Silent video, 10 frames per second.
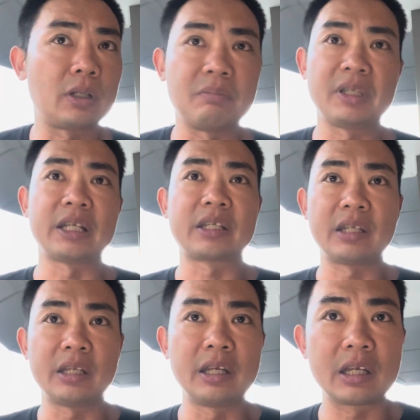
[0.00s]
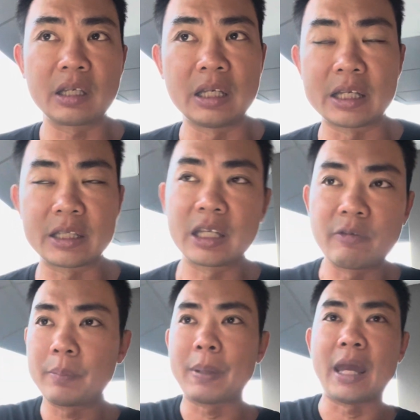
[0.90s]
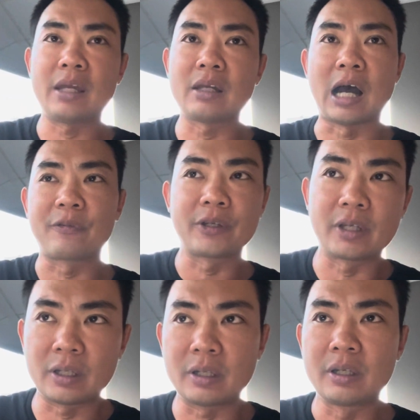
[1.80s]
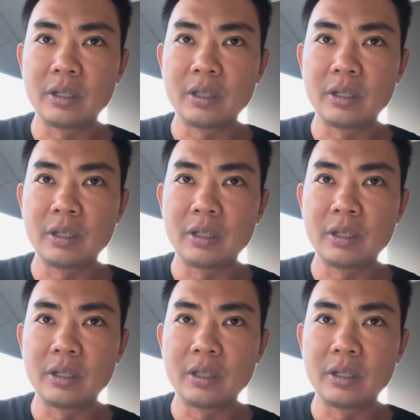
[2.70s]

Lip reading: it doesn't give me pain after the